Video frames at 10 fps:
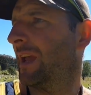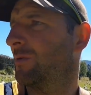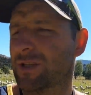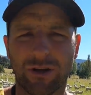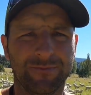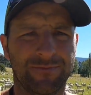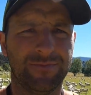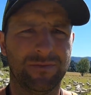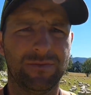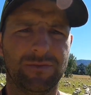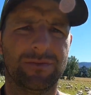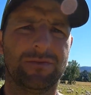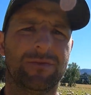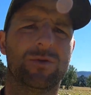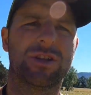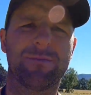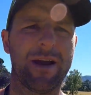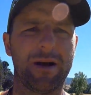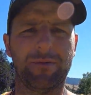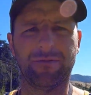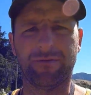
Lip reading: Kelso, which is made up